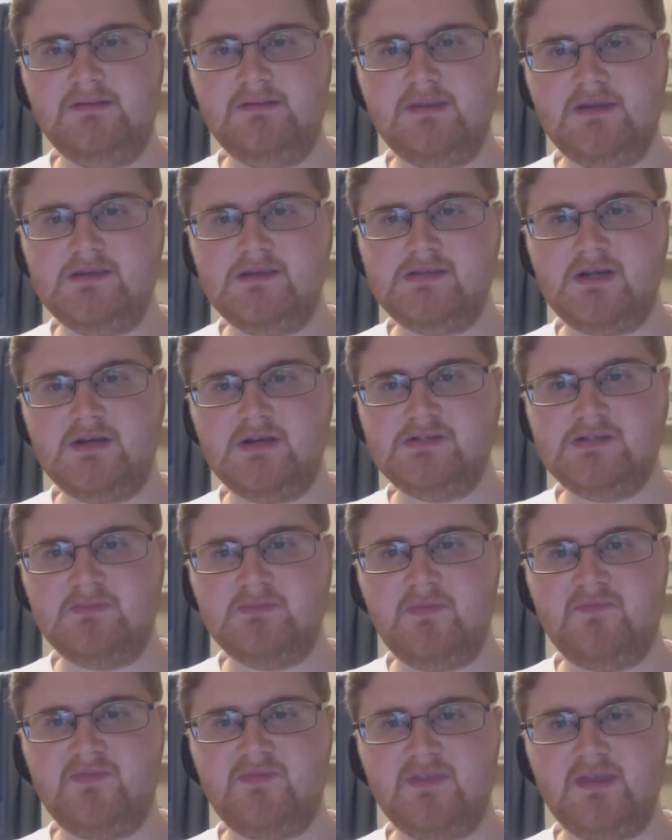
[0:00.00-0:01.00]
these are
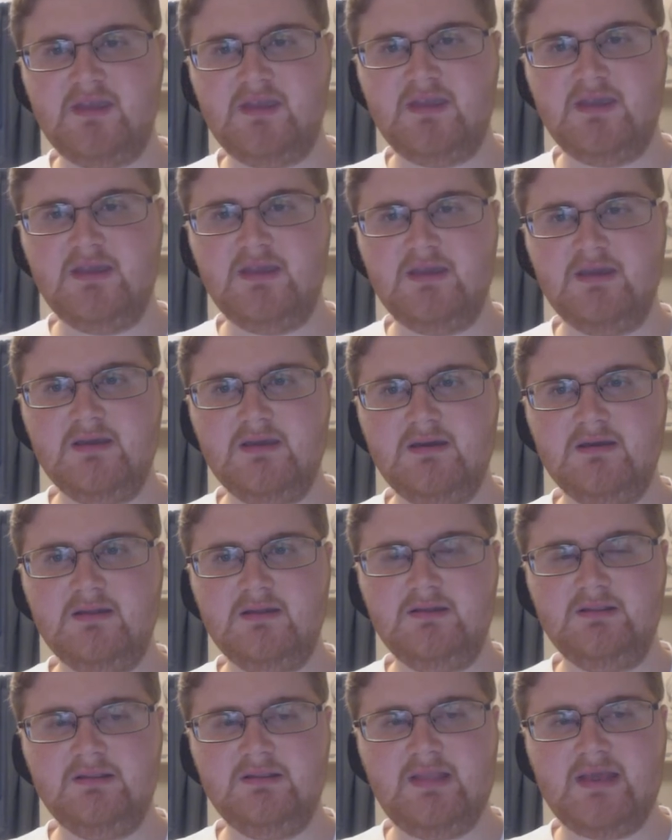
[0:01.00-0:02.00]
some of the
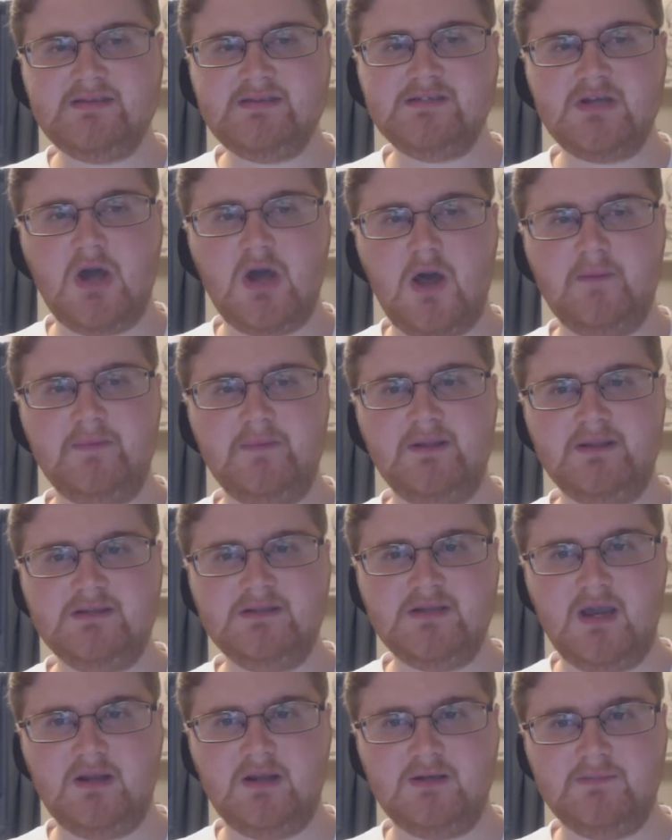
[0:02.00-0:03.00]
less
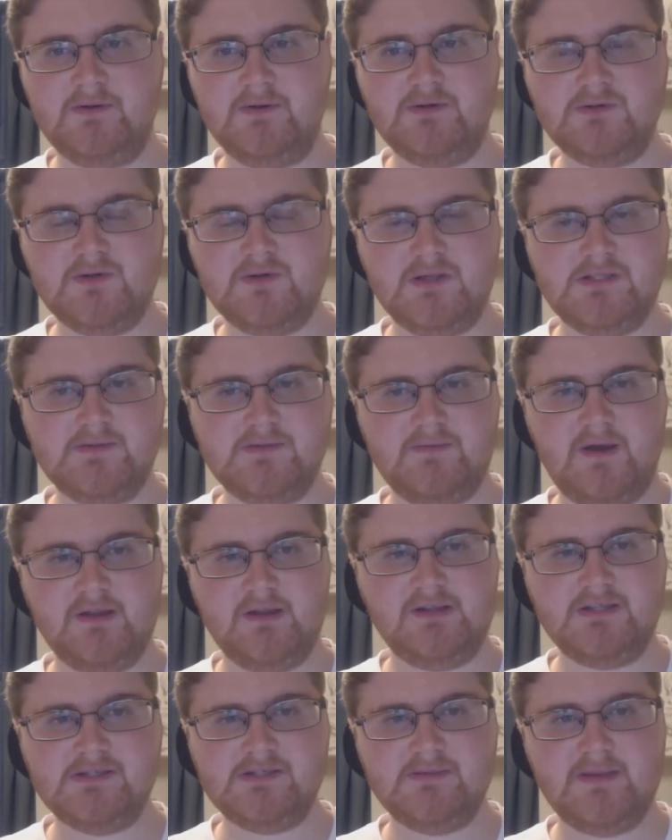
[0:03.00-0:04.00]
commonly talked about traits of
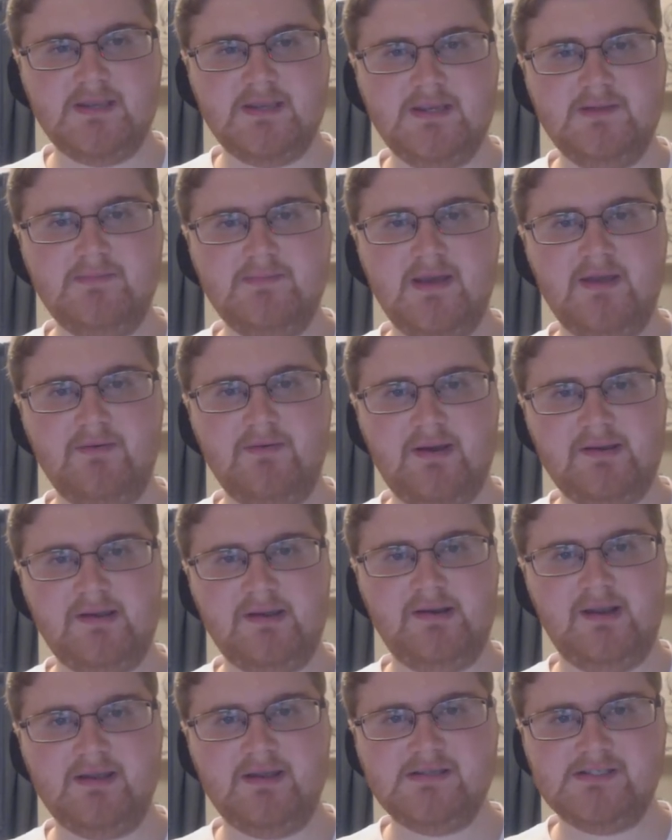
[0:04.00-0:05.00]
autism, and you may
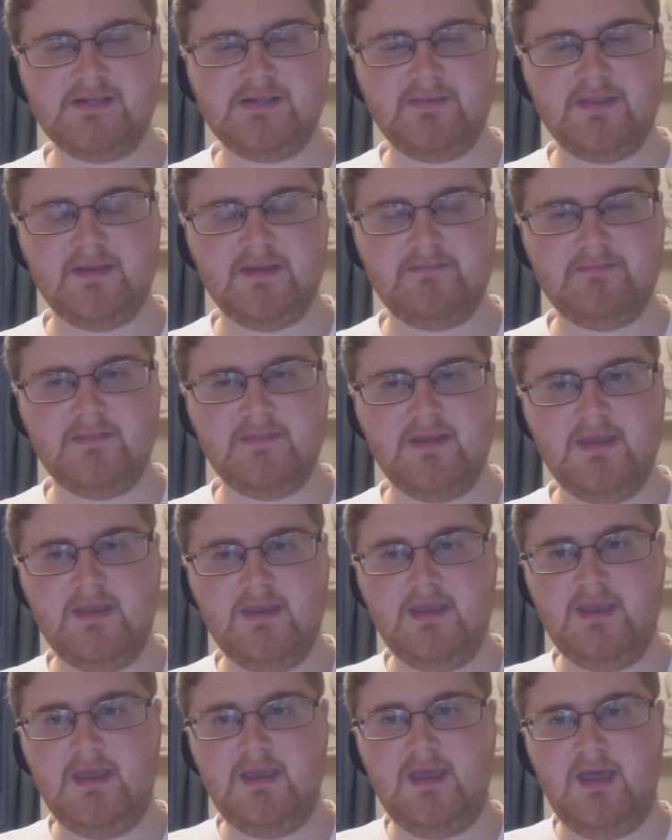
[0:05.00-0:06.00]
recognize some of them
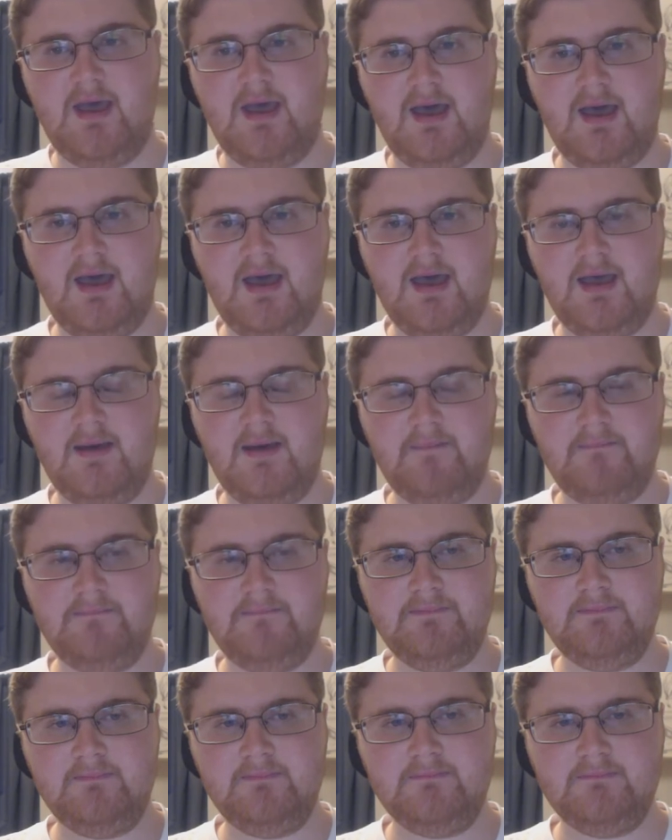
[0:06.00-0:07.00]

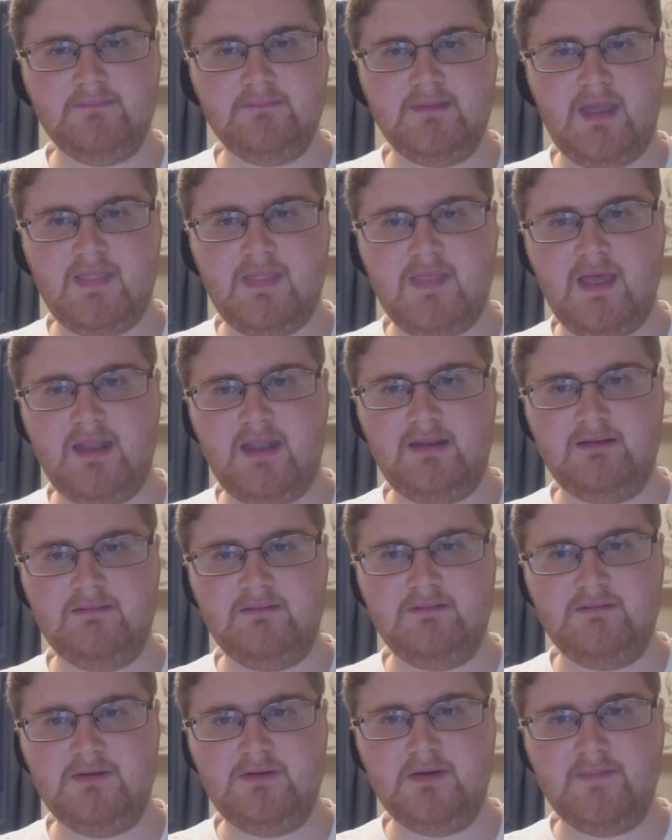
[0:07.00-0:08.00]
um, and
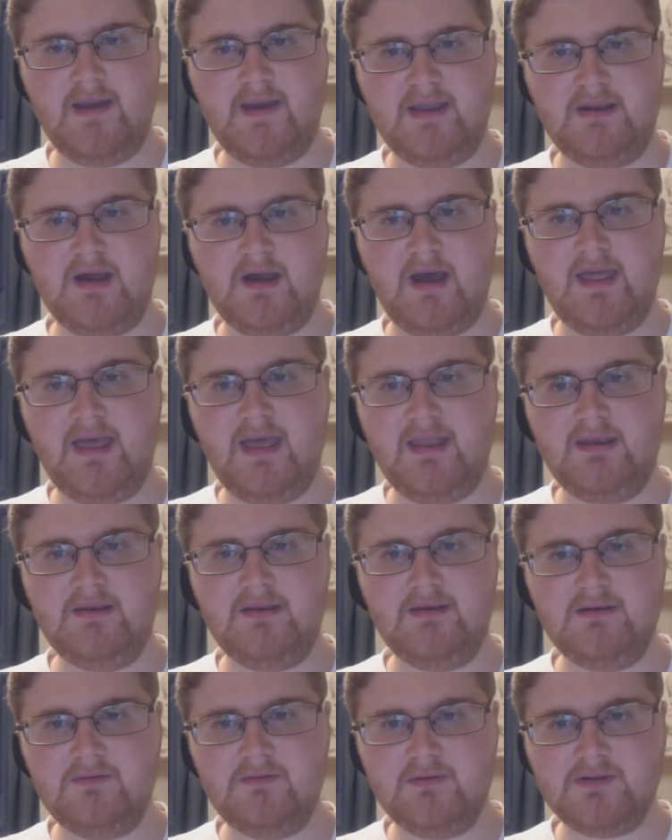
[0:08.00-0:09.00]
then you may not.
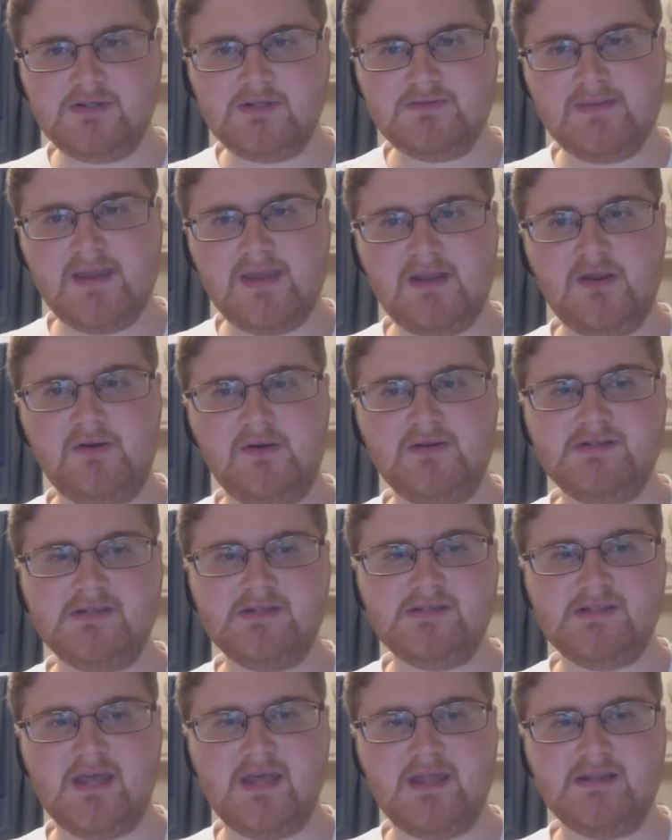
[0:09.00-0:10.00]
And what you may
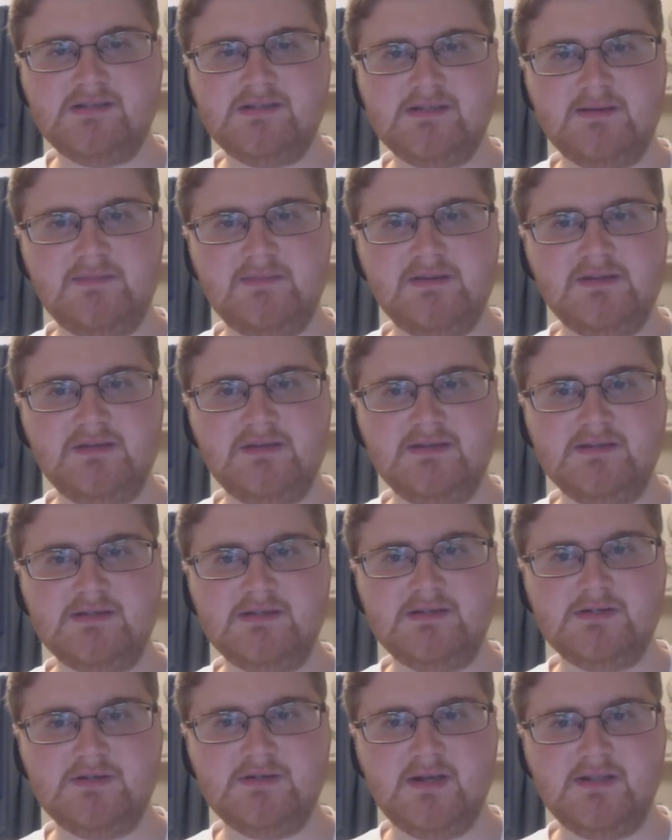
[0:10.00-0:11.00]
notice is that some of
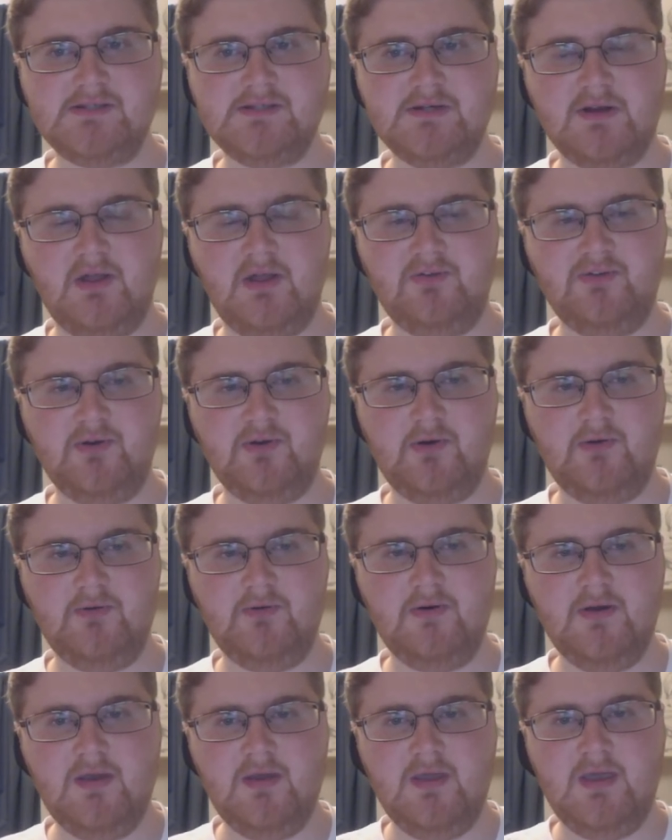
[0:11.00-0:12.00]
these traits are
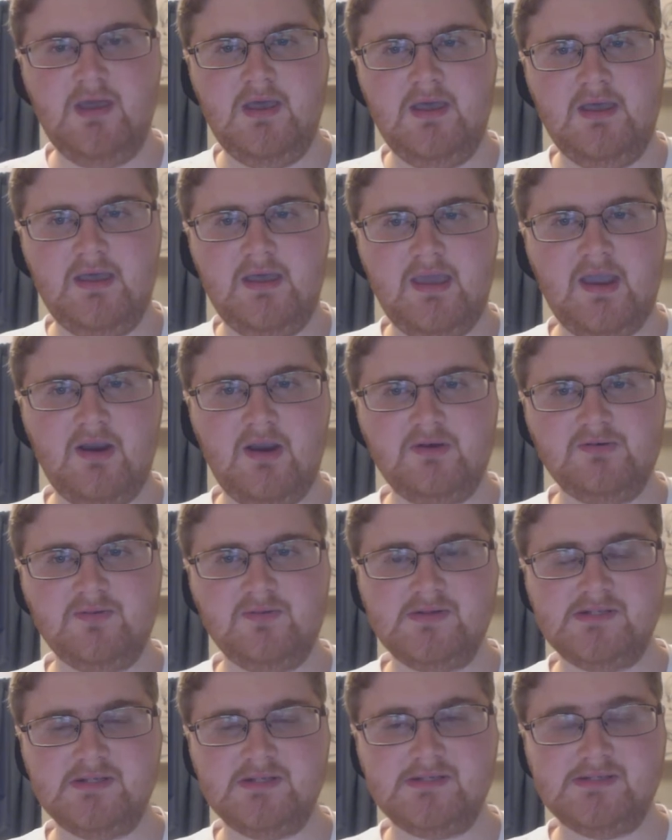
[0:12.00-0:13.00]
also
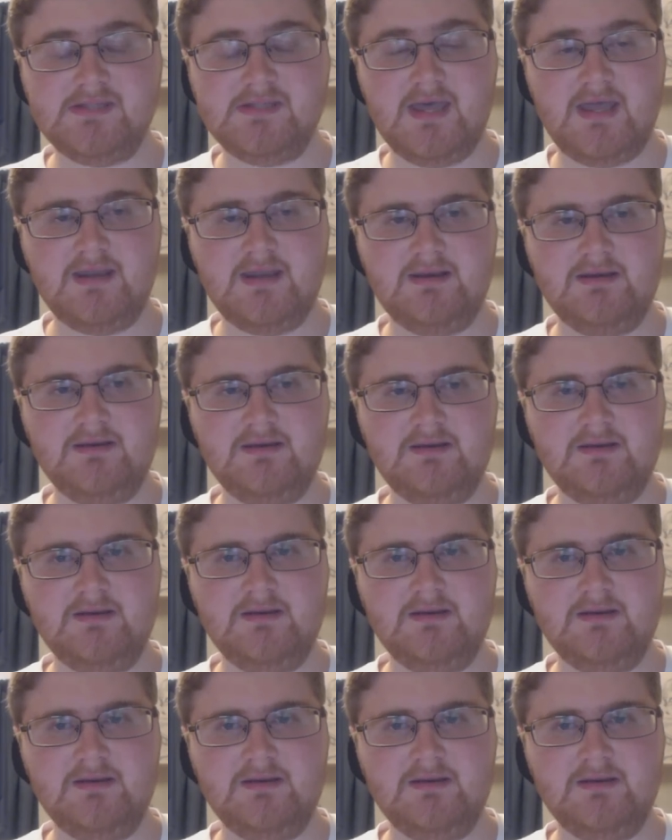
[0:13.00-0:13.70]
characteristics that